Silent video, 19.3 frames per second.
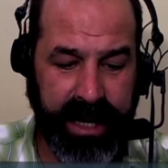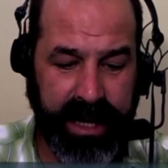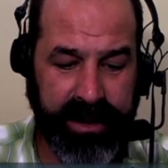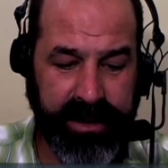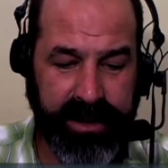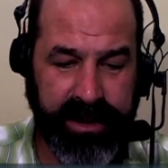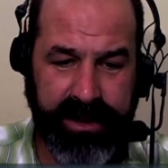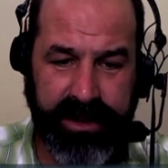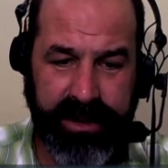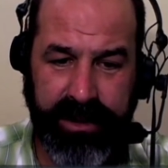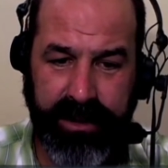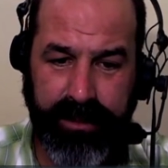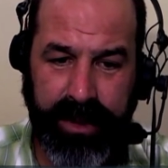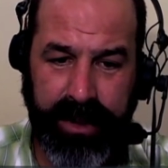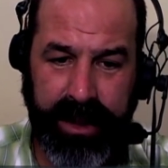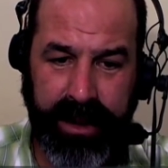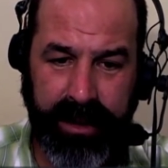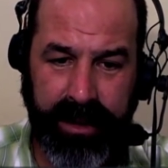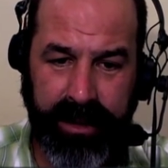I should
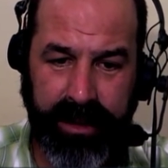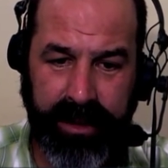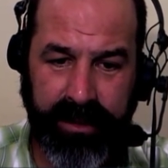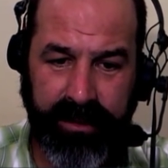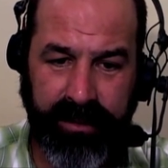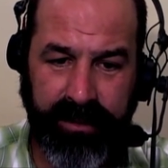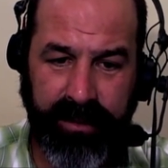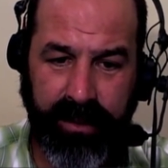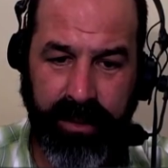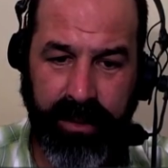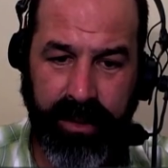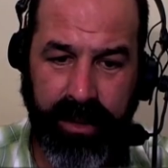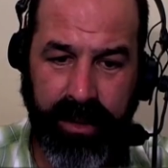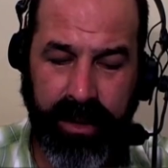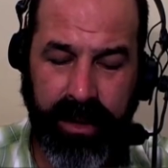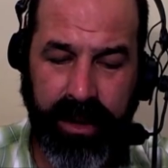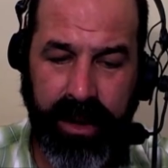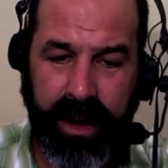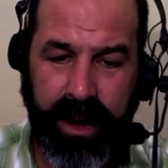be good
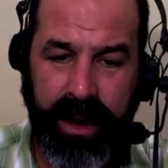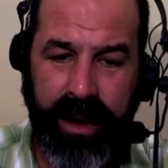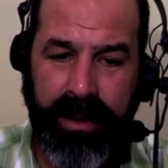for